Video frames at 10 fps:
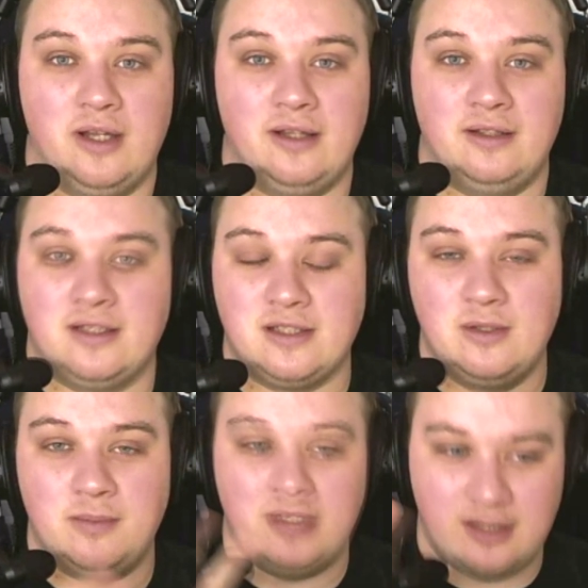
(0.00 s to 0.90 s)
And there's
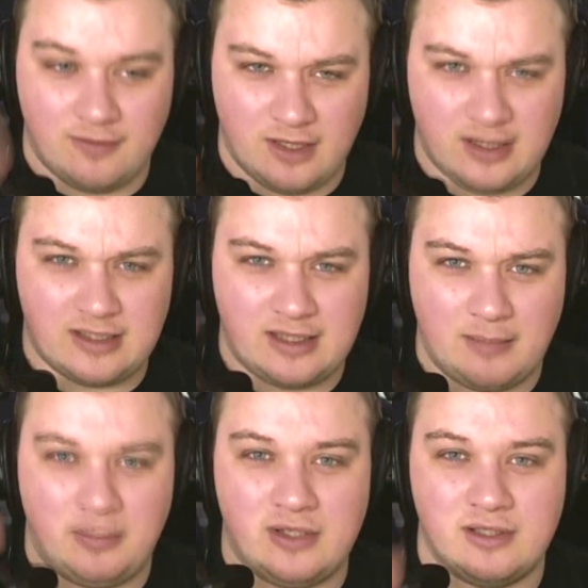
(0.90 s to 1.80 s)
loads of bits that I've like
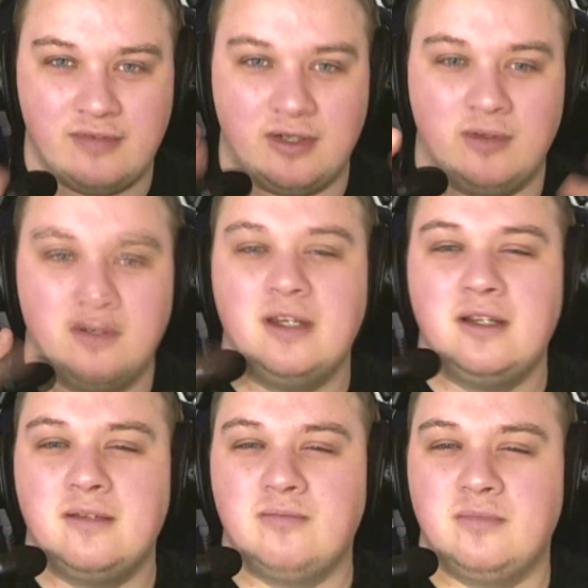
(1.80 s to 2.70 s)
snapped pictures of, and I'm
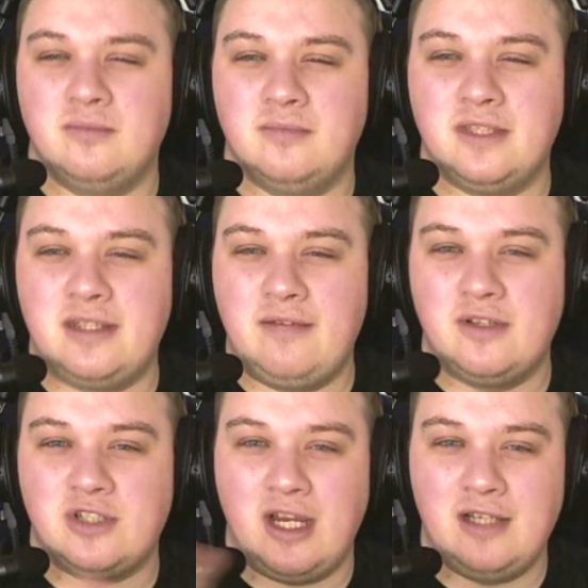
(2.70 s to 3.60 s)
going, it's either
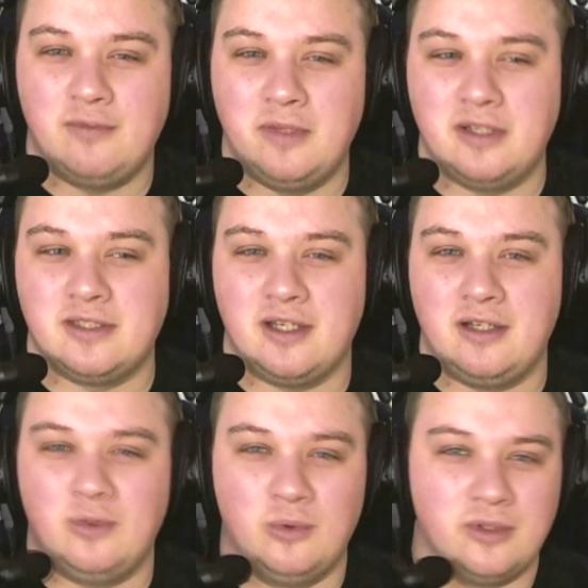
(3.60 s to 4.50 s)
changed from the
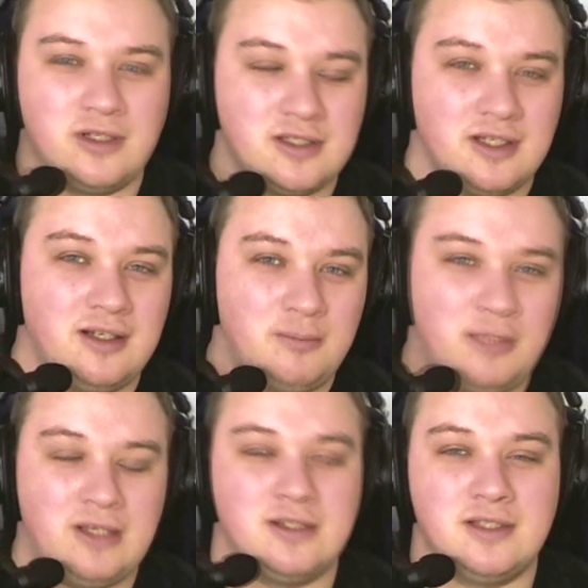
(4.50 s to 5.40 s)
design or the design
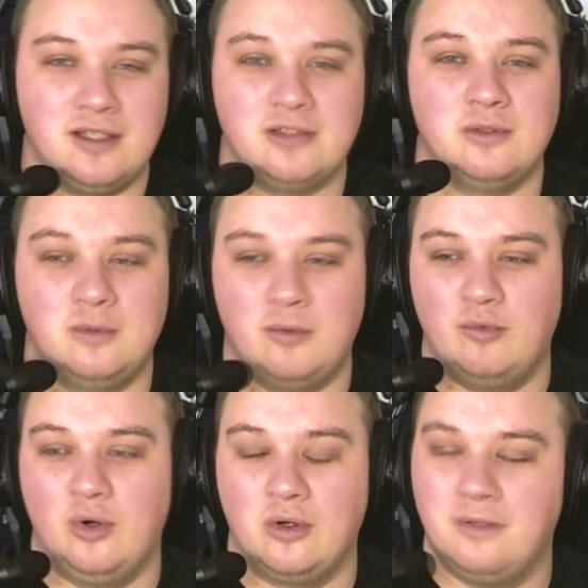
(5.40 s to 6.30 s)
pictures that I saw were
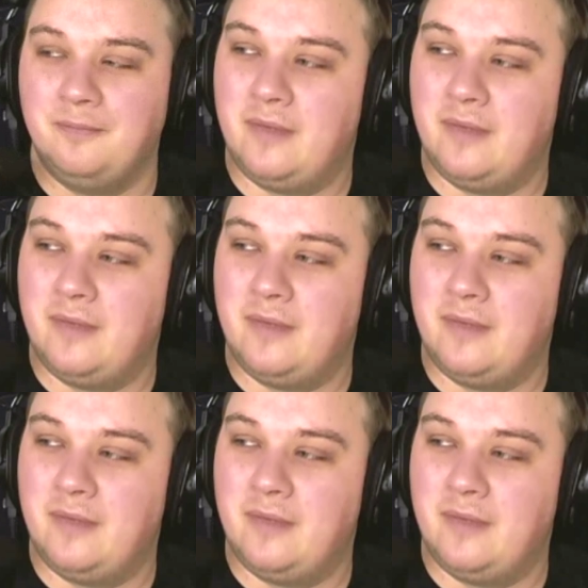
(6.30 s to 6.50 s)
wrong.